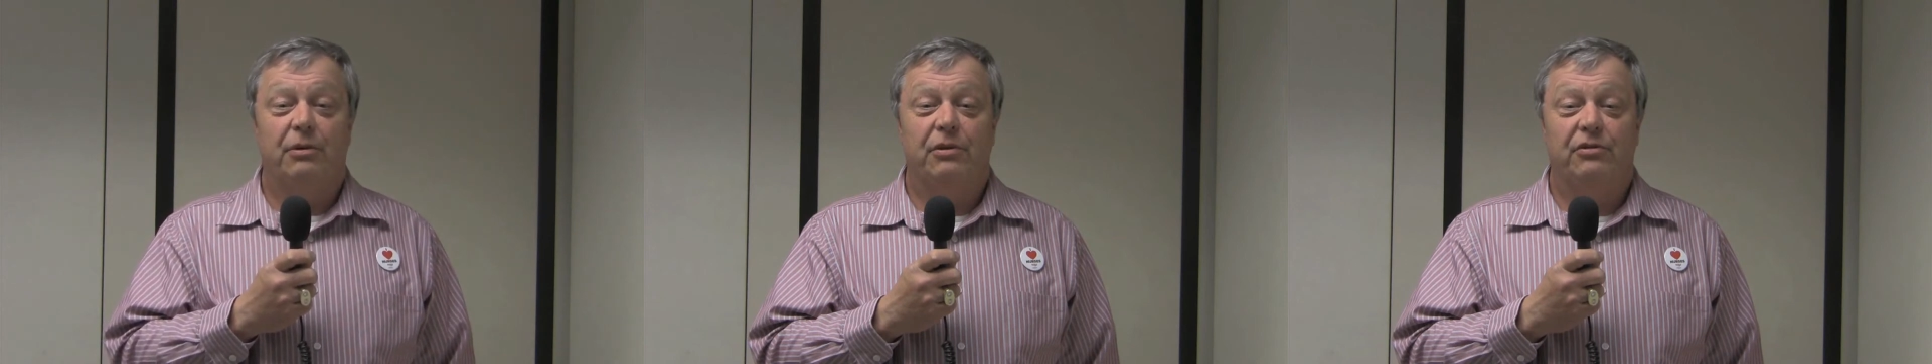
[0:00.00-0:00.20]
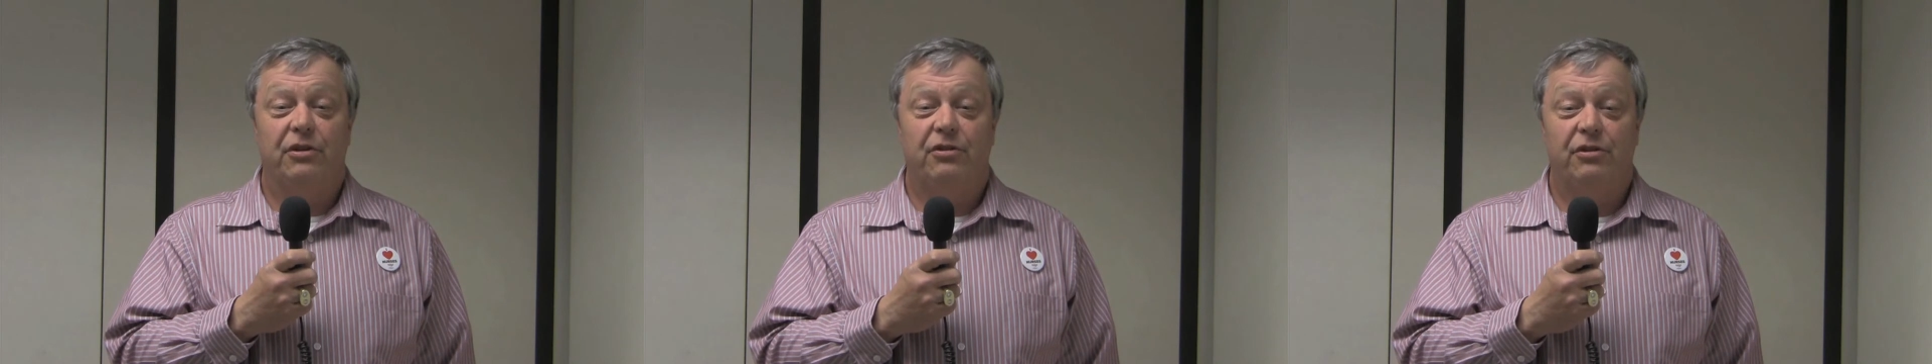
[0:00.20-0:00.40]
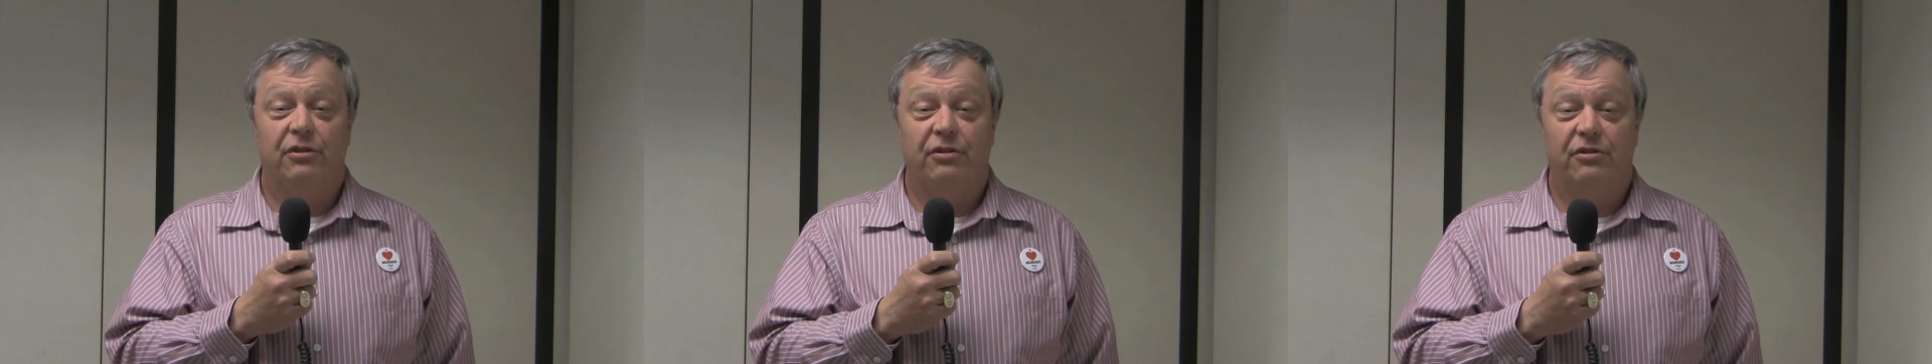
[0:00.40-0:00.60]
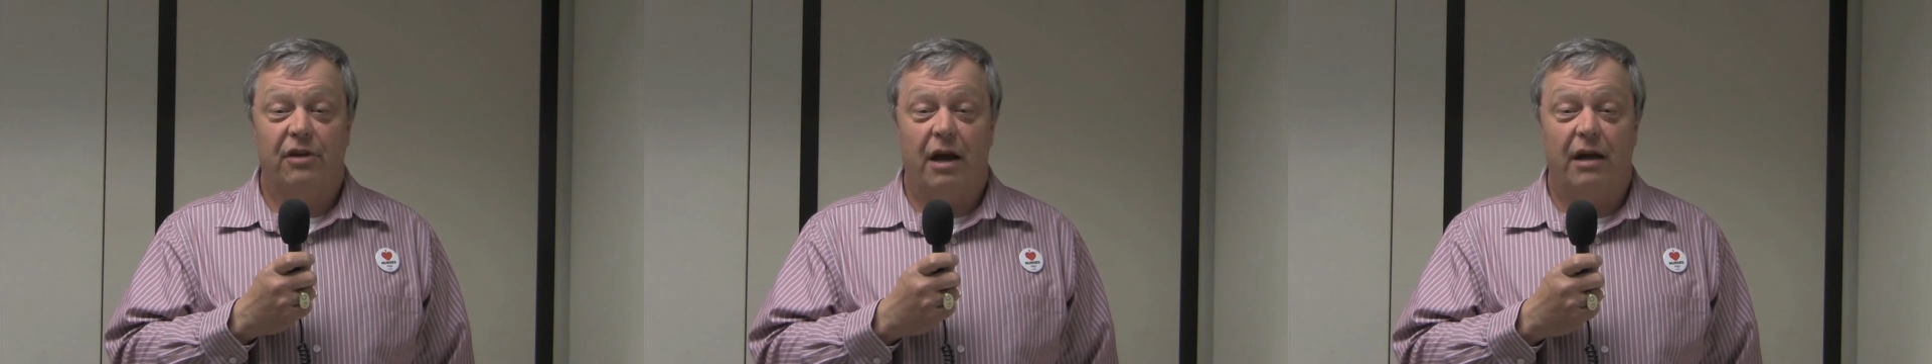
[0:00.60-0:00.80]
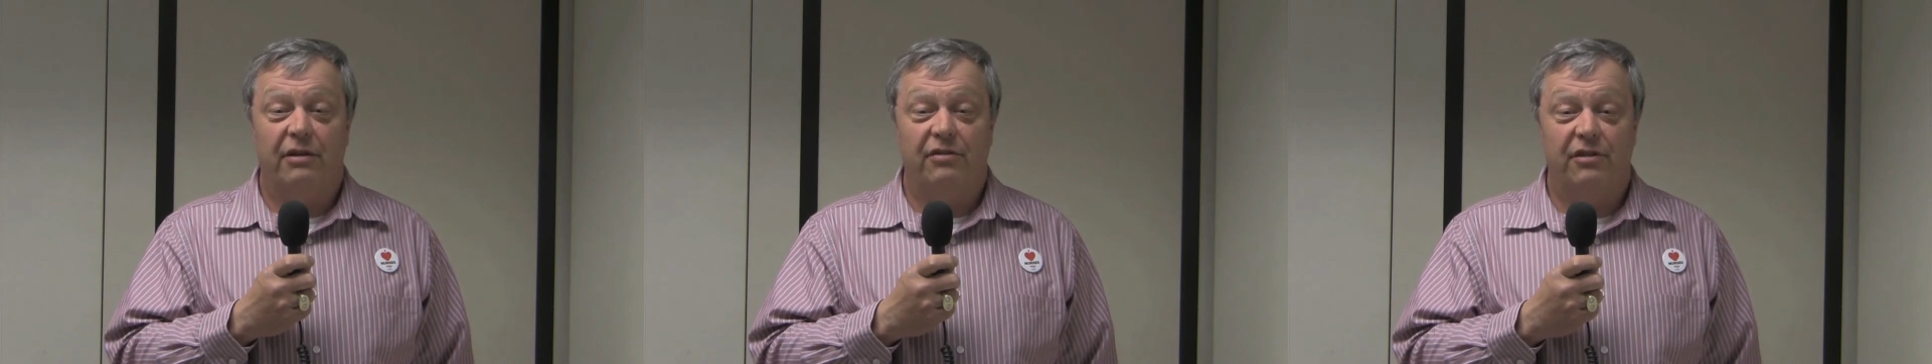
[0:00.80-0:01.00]
positions
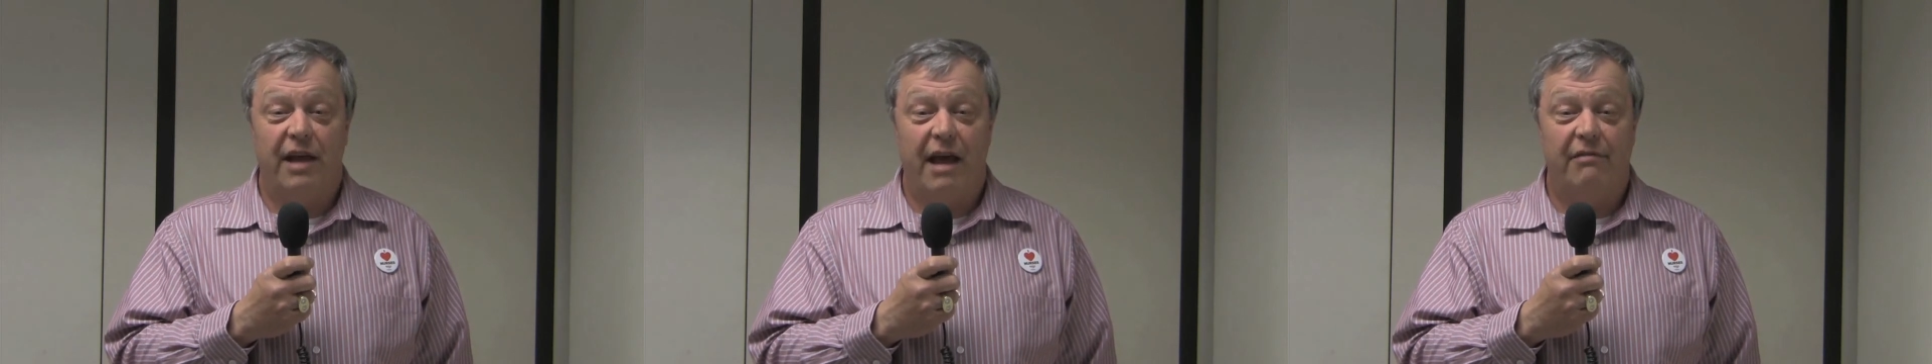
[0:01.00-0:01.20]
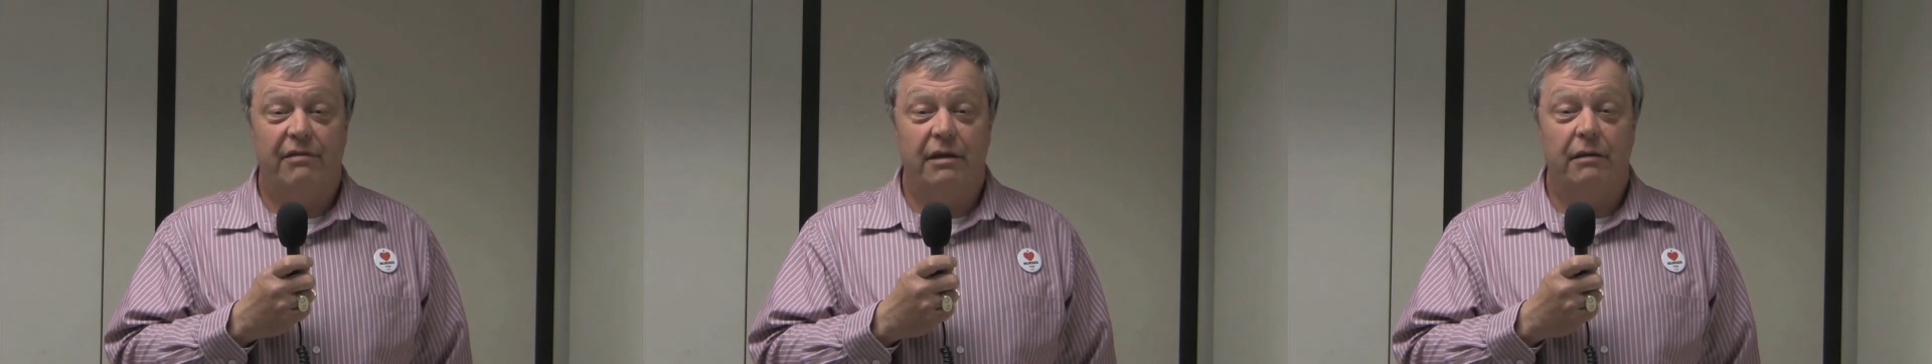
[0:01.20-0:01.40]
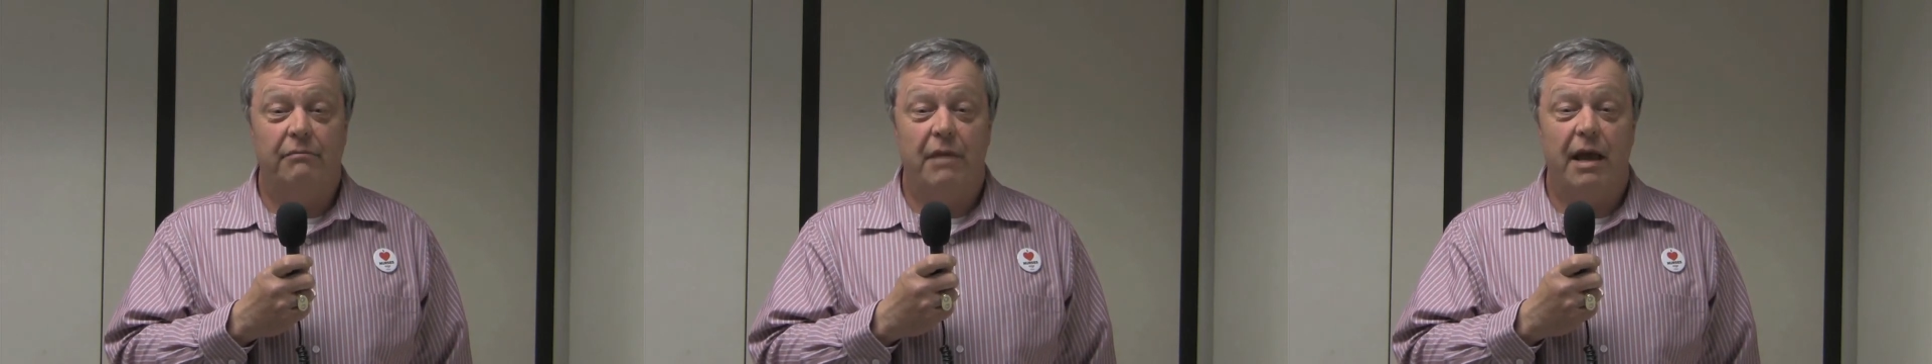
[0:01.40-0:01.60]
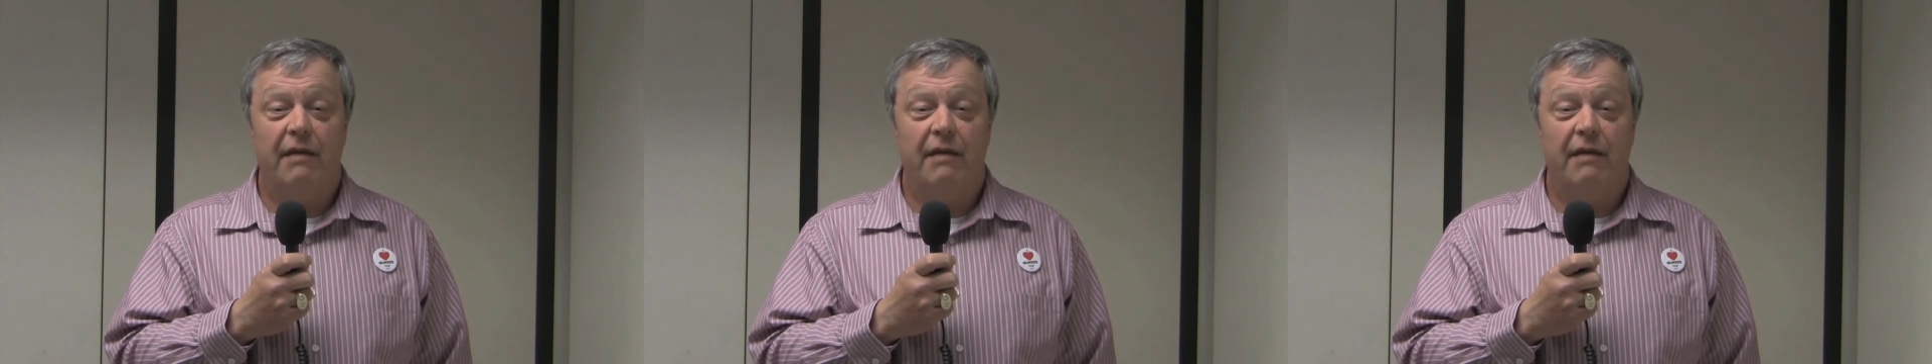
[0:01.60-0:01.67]
on staffing,